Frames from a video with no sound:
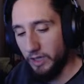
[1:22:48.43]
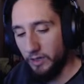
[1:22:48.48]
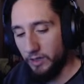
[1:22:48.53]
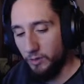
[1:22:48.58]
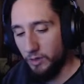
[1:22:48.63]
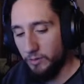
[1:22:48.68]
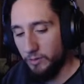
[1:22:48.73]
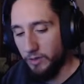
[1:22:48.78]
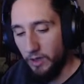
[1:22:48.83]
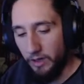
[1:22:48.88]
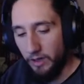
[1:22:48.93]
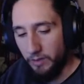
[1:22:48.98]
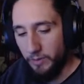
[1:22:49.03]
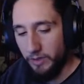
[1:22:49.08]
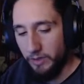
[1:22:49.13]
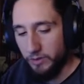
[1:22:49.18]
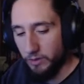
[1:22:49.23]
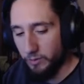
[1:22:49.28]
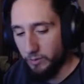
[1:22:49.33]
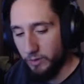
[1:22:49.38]
what I'm talking about,
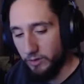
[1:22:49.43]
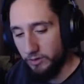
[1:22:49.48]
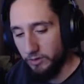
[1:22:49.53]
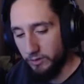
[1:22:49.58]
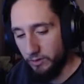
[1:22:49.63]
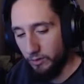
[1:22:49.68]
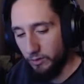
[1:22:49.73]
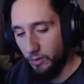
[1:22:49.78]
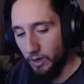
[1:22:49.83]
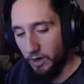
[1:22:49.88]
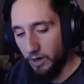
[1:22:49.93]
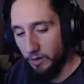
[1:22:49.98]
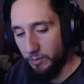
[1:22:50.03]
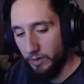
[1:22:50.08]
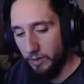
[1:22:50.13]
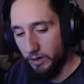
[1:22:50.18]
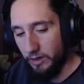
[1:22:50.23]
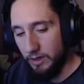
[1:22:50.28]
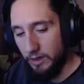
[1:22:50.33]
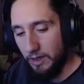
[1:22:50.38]
so I'm preaching to the choir,
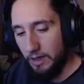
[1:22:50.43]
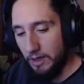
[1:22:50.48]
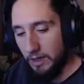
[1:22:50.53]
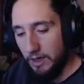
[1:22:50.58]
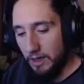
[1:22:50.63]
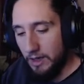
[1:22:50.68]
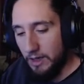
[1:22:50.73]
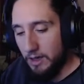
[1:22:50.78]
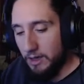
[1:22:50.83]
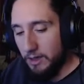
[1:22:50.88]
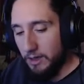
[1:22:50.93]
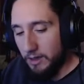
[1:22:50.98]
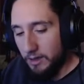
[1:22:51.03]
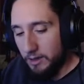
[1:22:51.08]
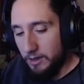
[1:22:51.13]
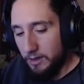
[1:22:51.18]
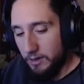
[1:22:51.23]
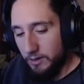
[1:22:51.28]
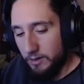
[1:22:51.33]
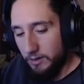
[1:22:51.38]
but
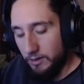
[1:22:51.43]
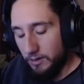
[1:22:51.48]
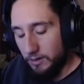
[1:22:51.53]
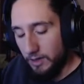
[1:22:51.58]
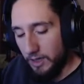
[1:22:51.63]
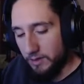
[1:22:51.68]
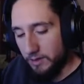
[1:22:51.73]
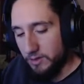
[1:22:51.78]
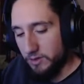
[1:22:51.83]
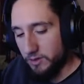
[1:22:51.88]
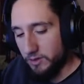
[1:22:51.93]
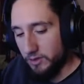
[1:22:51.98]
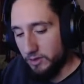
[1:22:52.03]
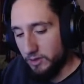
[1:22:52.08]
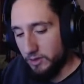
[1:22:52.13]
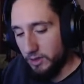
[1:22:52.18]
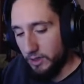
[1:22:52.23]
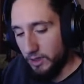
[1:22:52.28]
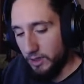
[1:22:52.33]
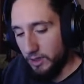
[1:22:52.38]
that's just,
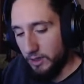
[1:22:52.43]
it's